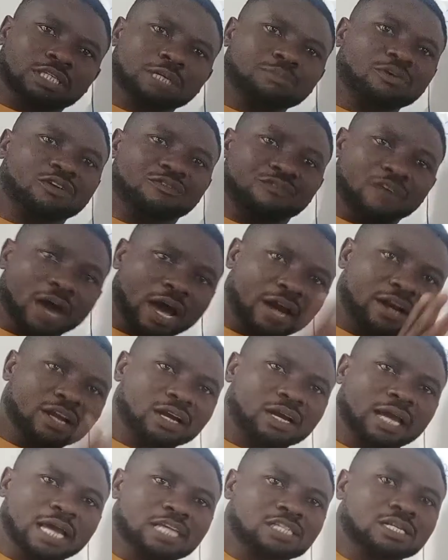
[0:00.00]
table, very
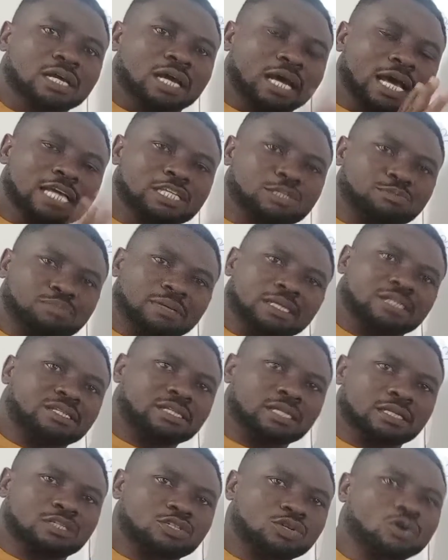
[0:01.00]
explicit.